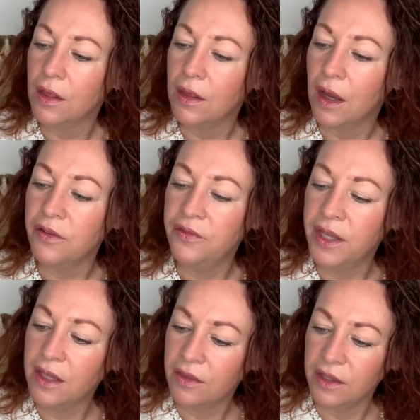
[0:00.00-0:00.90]
I
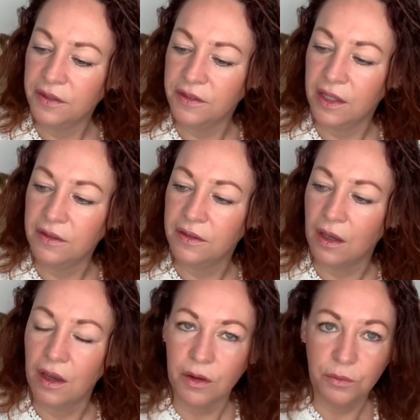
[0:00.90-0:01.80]
think this is
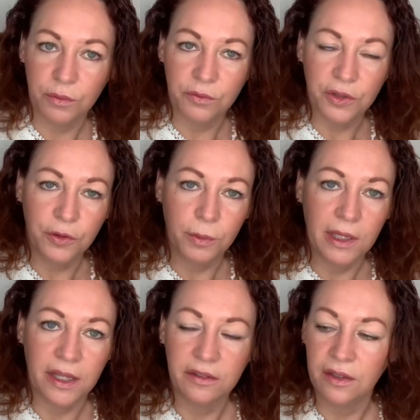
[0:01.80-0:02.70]
uh,
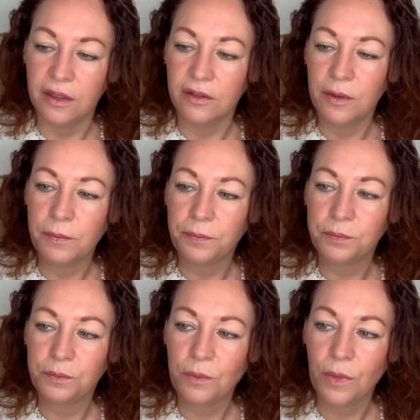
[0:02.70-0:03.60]
reformulated,
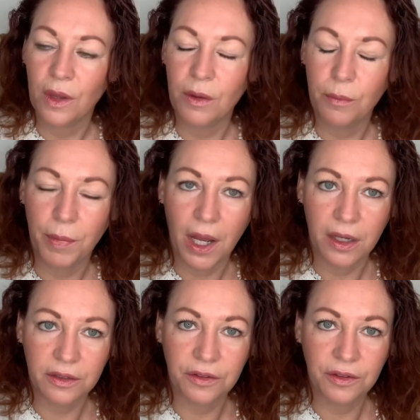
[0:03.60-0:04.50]

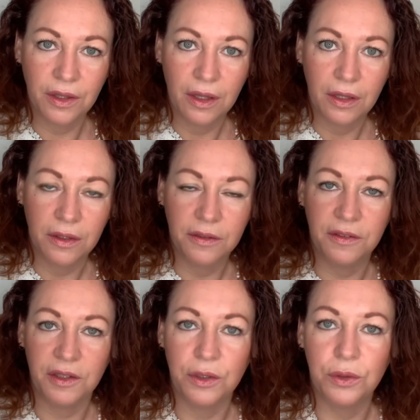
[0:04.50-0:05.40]
but
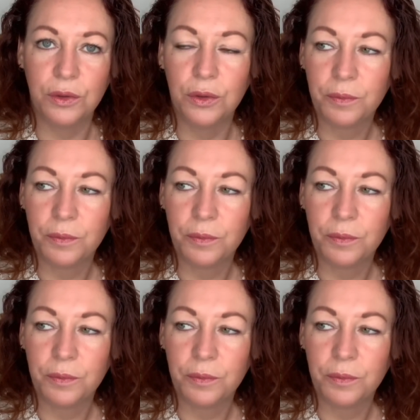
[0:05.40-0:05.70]
still.